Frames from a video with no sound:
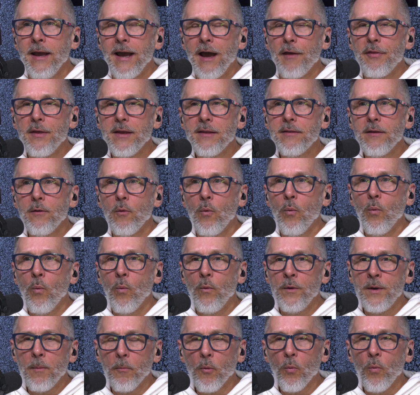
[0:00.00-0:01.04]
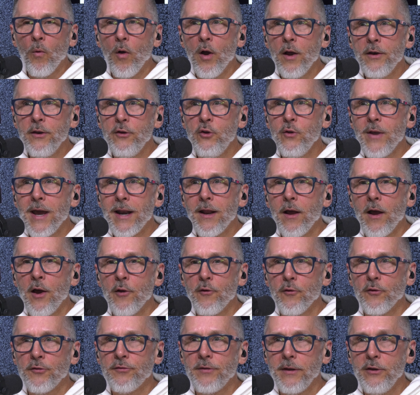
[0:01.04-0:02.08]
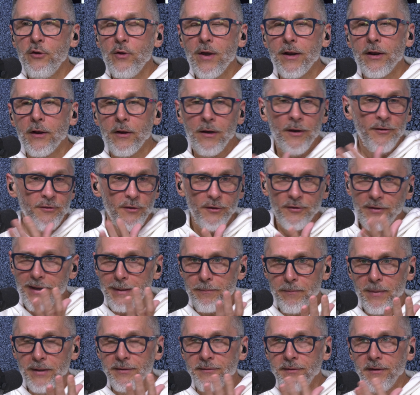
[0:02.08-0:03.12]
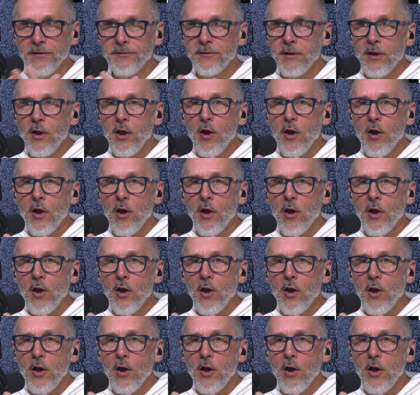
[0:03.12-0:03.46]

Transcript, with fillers: I think that number one, you got to understand, you got to, let's just take business.